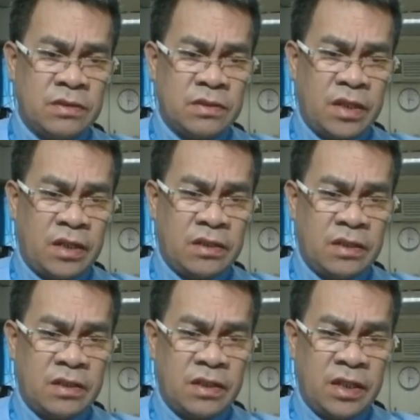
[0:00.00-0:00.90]

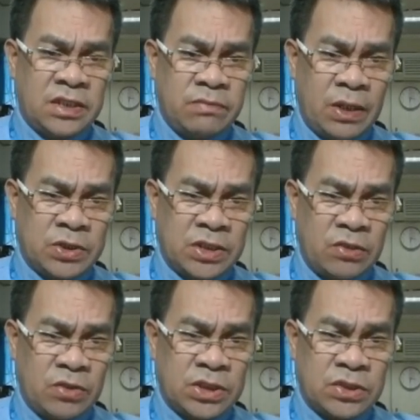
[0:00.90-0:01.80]
Then its velocity
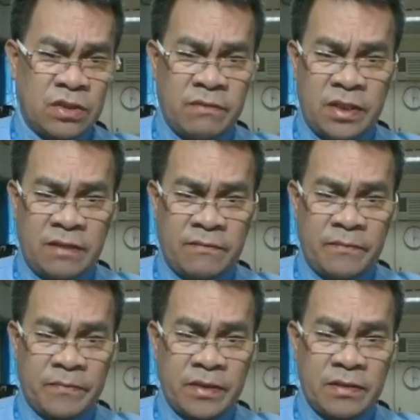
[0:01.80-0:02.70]
also, even if
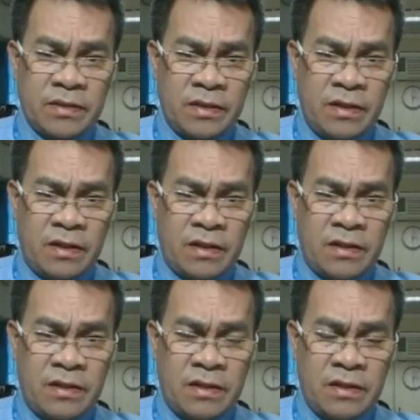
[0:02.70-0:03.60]
there
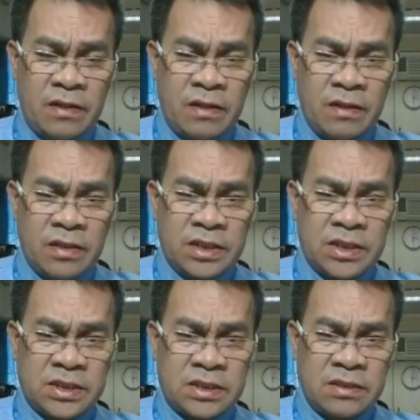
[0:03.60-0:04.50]
are, this
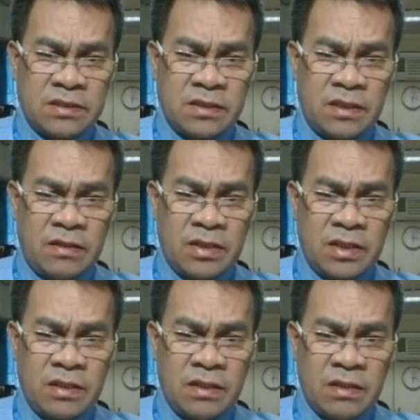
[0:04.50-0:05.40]
is
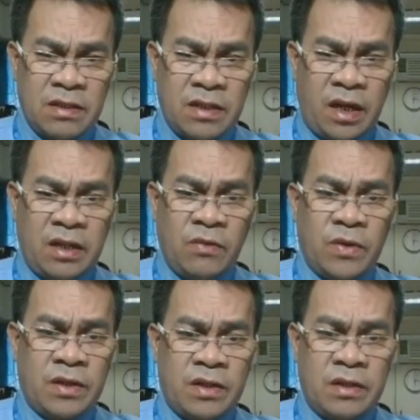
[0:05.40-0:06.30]

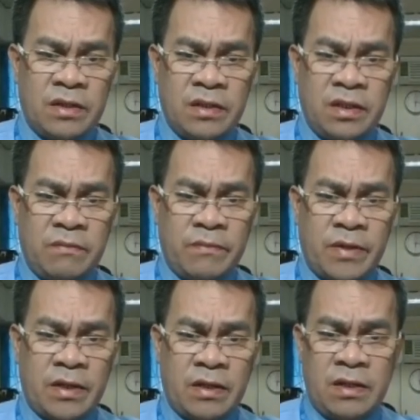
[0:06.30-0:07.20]
anywhere the
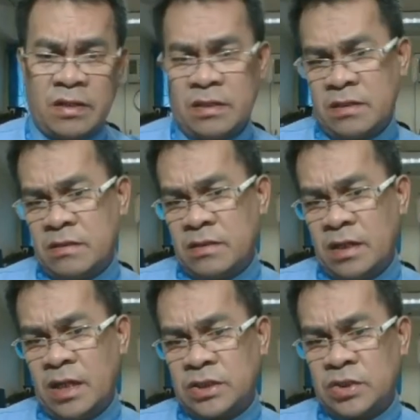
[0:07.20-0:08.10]

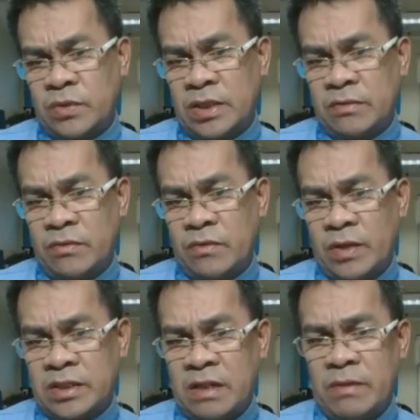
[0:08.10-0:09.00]
electrons
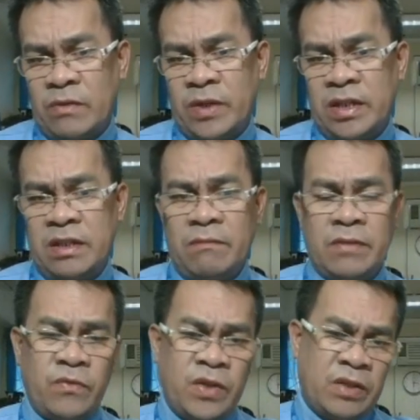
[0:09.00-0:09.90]
will travel within
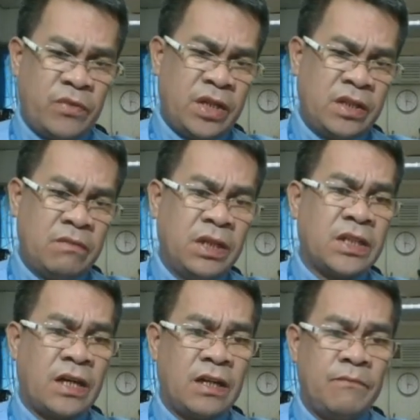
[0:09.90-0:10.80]
the
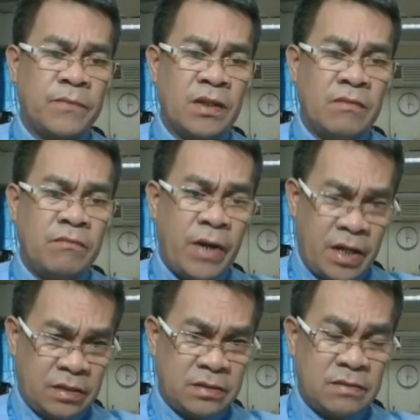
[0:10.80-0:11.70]
metal, but